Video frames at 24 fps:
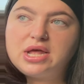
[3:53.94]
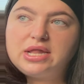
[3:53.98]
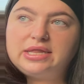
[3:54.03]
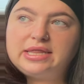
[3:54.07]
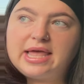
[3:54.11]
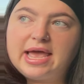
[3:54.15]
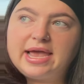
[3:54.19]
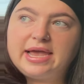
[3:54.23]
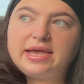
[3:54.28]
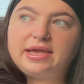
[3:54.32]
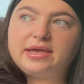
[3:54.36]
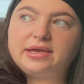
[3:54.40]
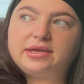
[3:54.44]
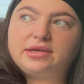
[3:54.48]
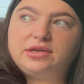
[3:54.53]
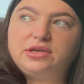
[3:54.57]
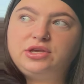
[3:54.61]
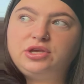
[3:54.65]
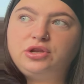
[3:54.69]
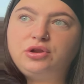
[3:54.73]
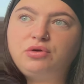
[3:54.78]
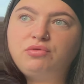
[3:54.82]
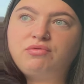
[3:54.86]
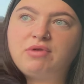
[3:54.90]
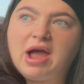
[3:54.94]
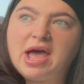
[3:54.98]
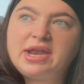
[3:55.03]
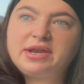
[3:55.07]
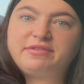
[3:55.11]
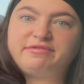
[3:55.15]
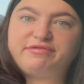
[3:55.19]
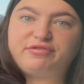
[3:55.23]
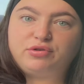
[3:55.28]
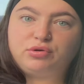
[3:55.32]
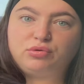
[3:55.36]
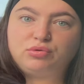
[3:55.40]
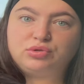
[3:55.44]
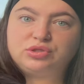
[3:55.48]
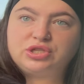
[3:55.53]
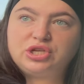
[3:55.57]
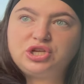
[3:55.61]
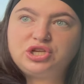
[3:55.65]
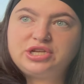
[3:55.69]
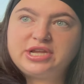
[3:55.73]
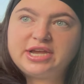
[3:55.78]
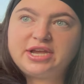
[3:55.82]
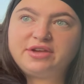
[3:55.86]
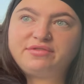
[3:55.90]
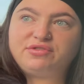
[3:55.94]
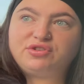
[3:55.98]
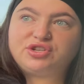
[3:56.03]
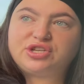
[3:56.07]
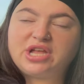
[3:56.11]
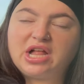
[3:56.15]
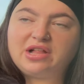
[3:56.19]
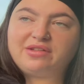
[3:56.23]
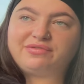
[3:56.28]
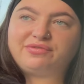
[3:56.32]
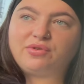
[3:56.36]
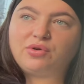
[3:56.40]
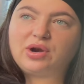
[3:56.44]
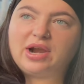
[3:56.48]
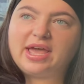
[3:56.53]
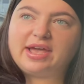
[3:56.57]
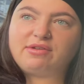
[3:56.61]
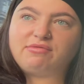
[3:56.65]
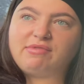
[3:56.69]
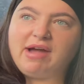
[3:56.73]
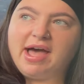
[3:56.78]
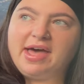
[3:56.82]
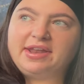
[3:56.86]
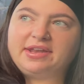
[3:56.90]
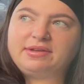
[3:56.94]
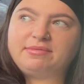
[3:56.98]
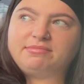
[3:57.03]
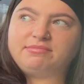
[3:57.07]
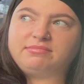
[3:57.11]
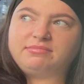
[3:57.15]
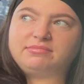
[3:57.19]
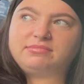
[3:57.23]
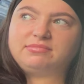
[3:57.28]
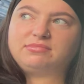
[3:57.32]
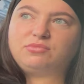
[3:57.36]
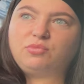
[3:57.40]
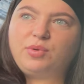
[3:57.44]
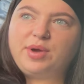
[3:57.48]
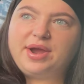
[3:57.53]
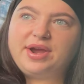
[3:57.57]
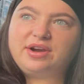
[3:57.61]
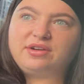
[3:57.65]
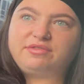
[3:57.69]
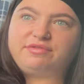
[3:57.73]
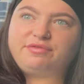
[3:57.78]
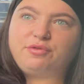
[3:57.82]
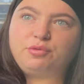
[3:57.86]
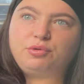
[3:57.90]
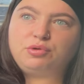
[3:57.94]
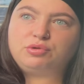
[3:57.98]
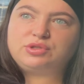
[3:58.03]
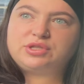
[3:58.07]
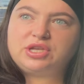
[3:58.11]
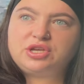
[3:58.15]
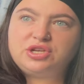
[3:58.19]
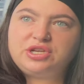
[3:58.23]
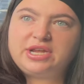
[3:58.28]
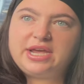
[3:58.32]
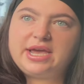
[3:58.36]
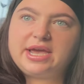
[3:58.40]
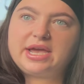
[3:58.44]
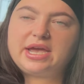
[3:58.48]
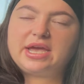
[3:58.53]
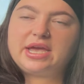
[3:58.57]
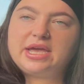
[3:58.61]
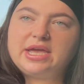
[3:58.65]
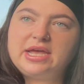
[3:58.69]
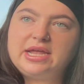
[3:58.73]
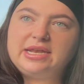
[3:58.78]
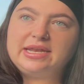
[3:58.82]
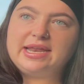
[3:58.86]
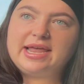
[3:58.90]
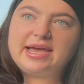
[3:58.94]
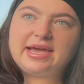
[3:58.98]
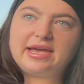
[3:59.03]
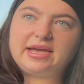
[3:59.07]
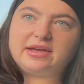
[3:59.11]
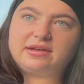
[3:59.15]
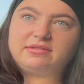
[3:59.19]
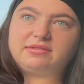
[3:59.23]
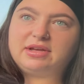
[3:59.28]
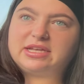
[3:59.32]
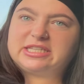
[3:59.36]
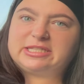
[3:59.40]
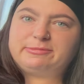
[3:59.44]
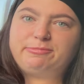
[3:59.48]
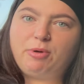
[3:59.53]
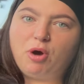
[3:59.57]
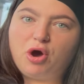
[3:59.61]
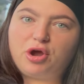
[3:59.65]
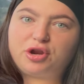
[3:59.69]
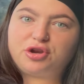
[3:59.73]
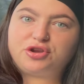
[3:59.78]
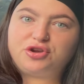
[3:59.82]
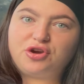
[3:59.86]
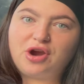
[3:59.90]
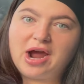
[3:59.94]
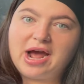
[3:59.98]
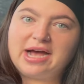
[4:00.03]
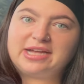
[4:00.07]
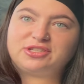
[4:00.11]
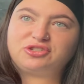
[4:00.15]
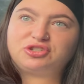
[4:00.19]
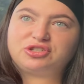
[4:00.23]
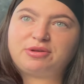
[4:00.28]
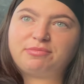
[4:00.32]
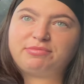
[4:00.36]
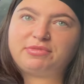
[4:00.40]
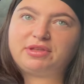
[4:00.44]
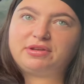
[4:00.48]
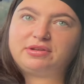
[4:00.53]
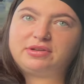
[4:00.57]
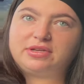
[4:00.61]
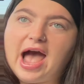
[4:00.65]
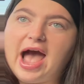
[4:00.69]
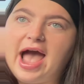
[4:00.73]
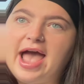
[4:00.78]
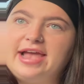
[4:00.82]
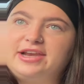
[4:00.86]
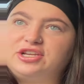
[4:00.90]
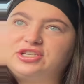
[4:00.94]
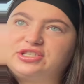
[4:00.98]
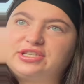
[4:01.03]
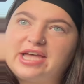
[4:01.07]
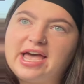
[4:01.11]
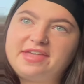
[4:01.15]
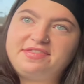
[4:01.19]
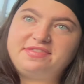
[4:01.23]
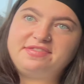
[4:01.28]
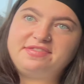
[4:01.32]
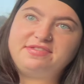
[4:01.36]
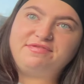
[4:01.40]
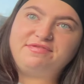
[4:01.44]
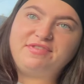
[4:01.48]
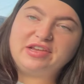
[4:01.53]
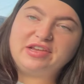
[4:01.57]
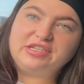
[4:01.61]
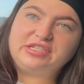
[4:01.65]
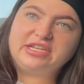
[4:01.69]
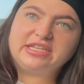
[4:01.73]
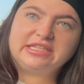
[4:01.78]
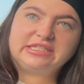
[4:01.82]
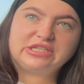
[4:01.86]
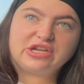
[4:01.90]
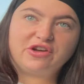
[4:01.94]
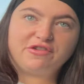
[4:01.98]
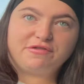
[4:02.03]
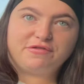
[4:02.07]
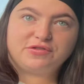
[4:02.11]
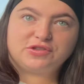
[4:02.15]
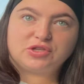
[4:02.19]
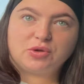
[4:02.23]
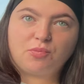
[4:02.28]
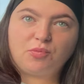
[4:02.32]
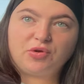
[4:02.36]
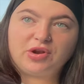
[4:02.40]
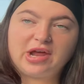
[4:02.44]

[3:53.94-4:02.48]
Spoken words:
like, you know, random photos that you take of yourself, or like random weird photos that you take, like a spot on your ass or something. I just had visions of someone